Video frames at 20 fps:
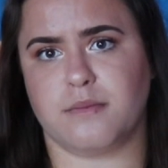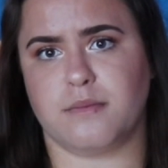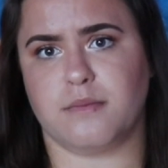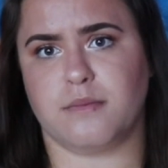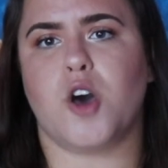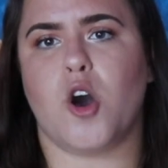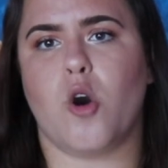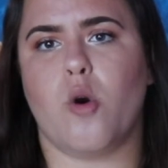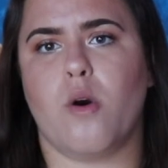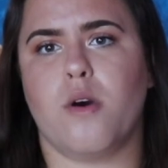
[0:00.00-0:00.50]

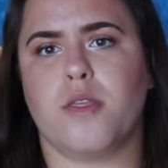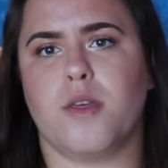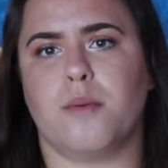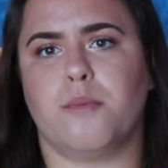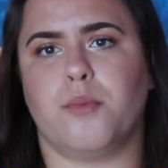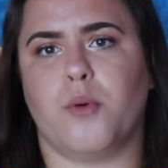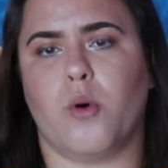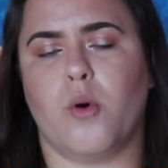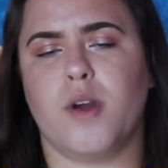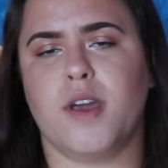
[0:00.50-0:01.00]
So the
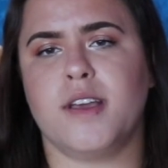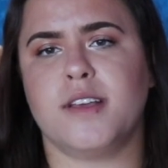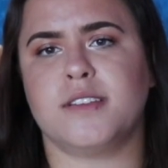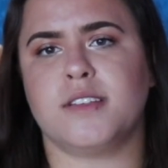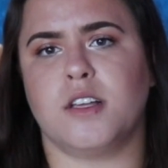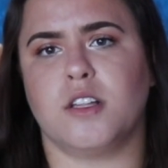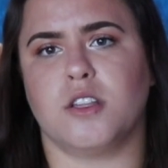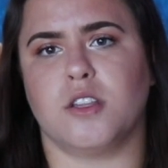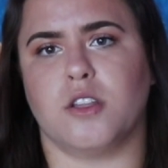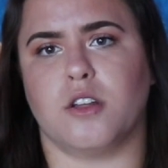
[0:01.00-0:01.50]
boys
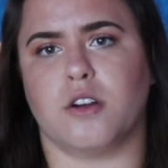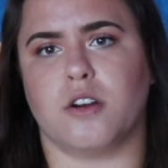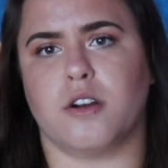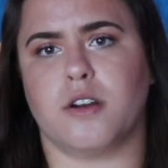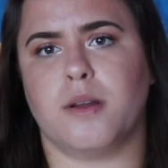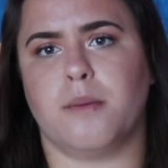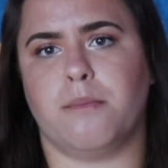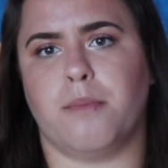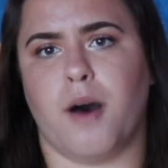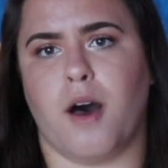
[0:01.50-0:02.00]

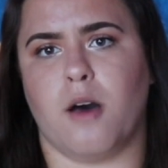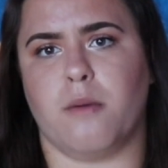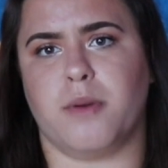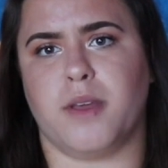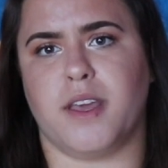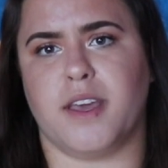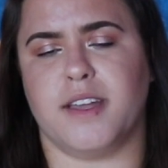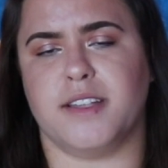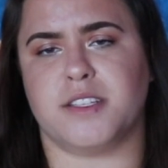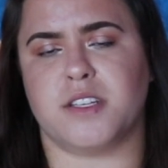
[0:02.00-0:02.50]
lured
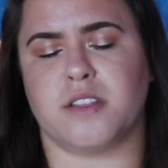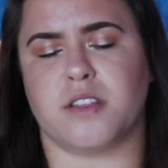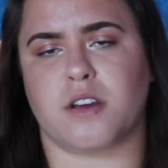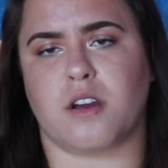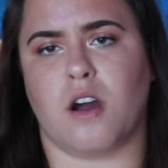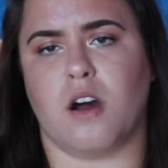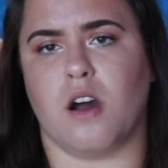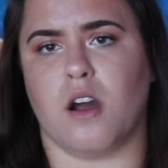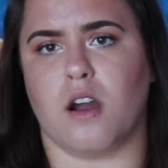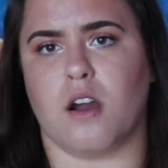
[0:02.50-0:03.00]
Bobby into the
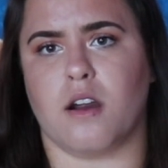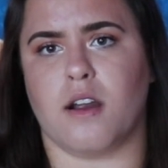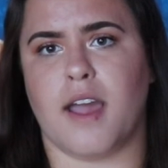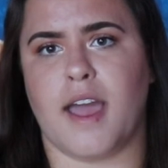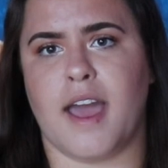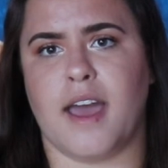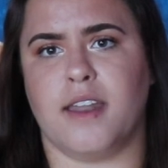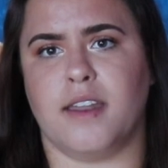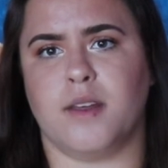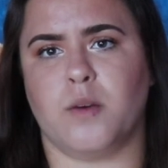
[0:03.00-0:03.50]
car,
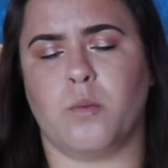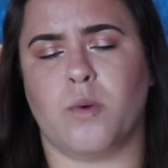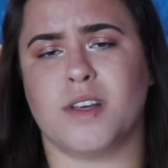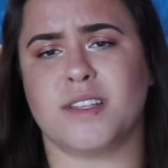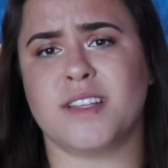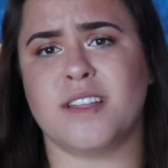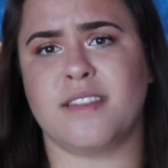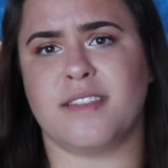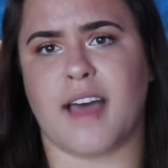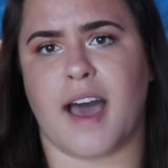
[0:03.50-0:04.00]
and it
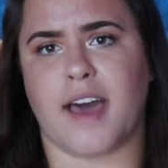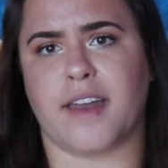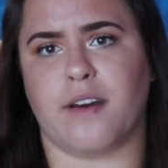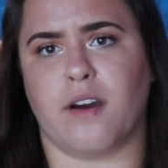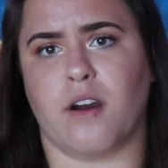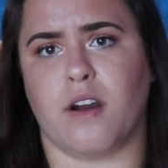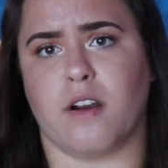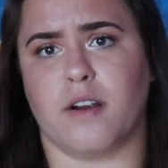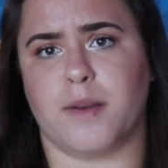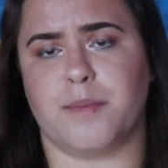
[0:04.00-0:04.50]
wasn't that
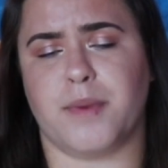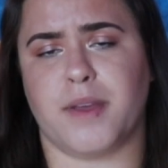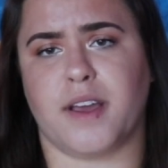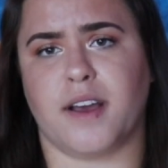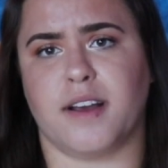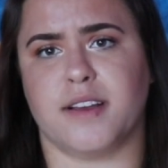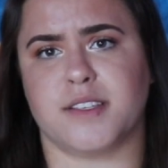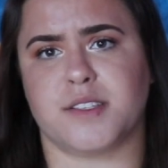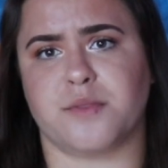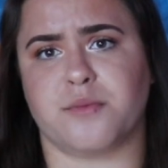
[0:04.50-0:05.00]
hard
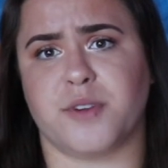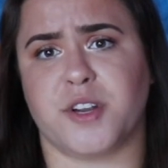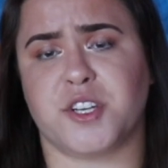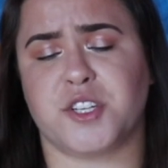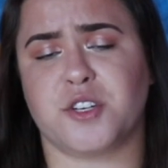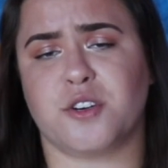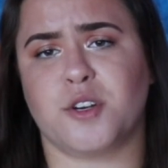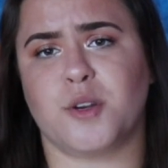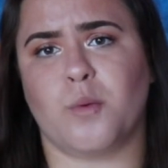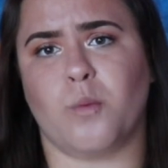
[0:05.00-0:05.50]
because
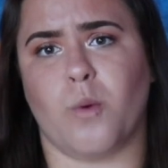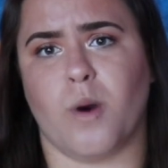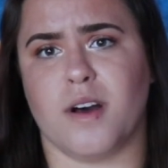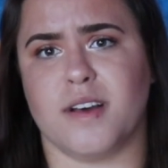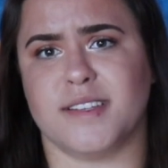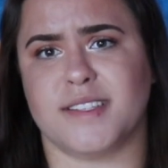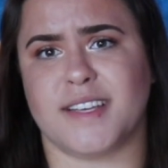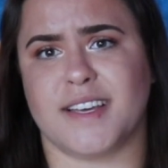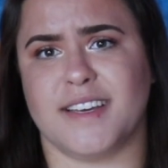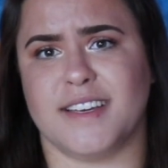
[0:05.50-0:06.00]
Richard
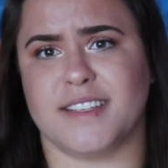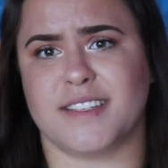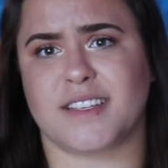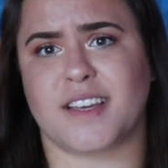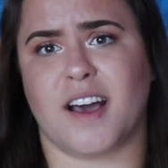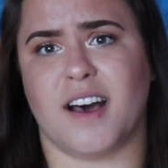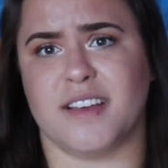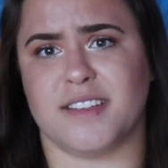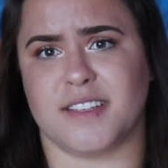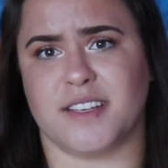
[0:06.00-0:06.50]
was his
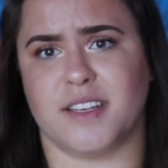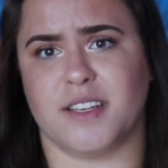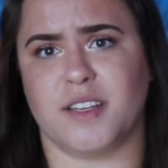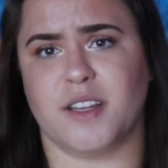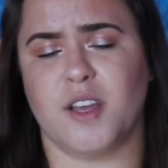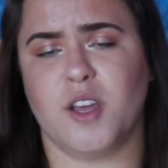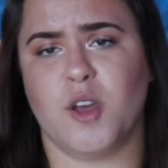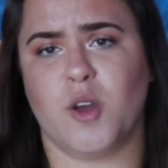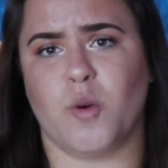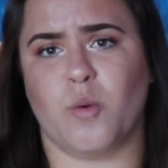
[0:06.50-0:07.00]

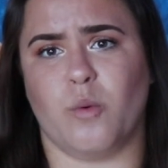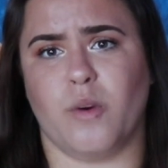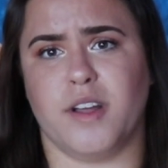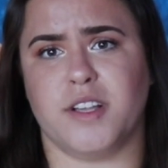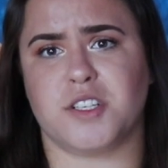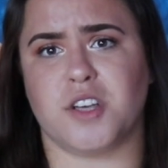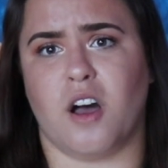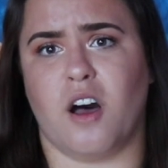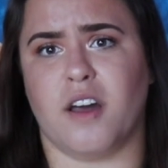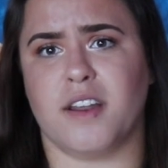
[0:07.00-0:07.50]
cousin,
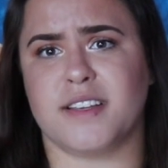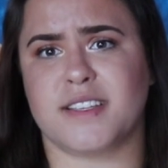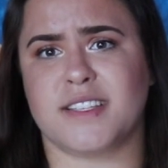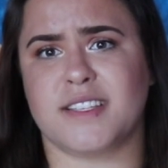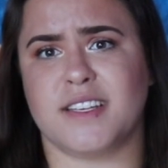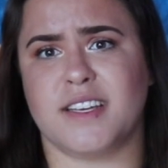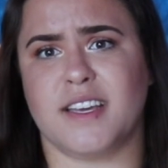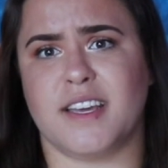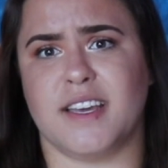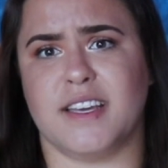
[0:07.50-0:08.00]
which
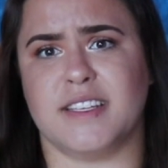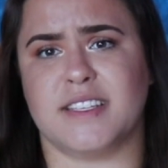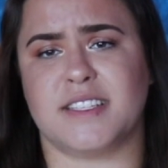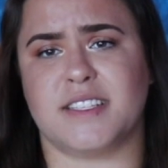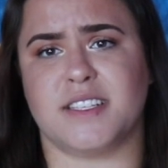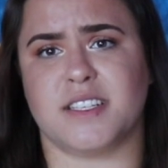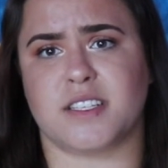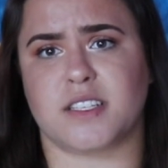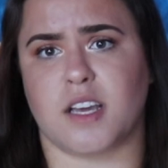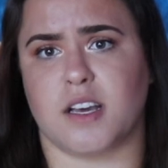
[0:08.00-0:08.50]
honestly is
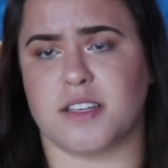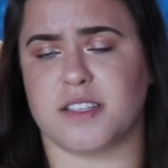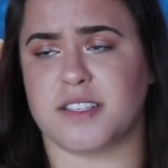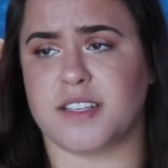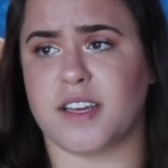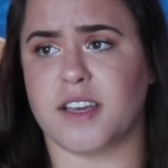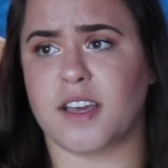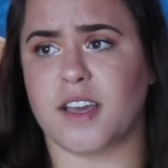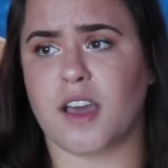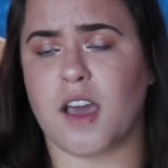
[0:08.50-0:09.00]

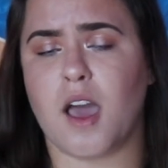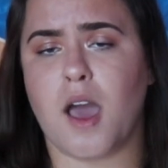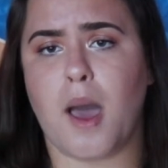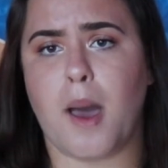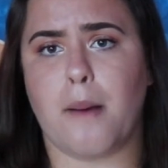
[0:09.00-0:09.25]
disgusting.